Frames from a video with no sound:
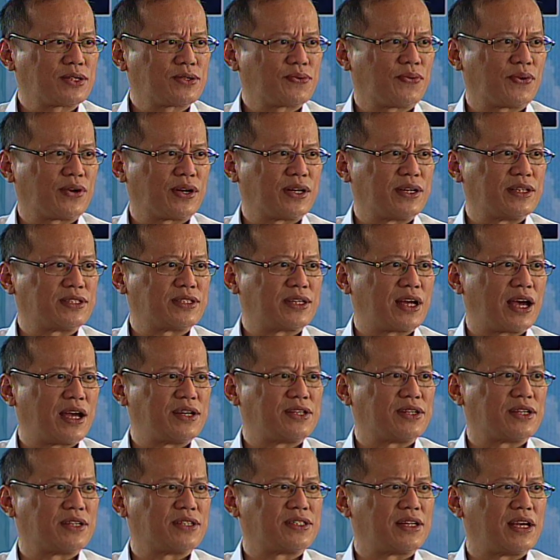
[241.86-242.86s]
for this
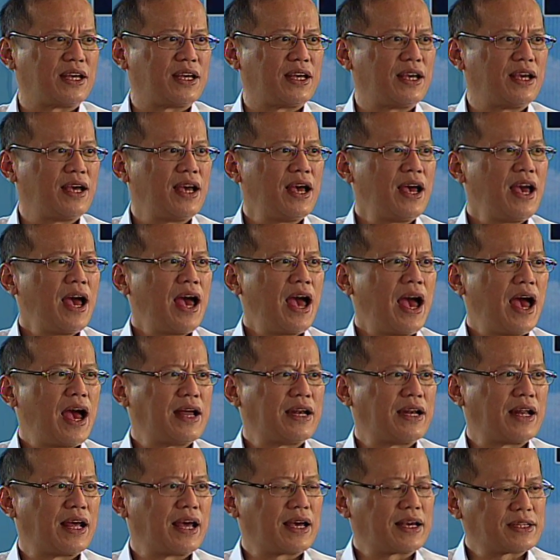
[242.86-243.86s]
agency,
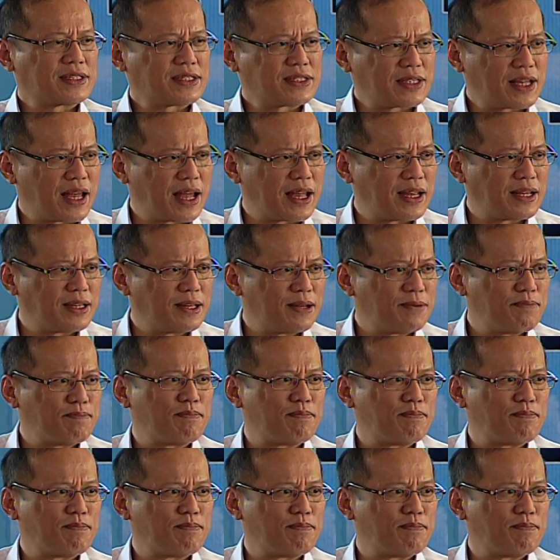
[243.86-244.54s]
and I extend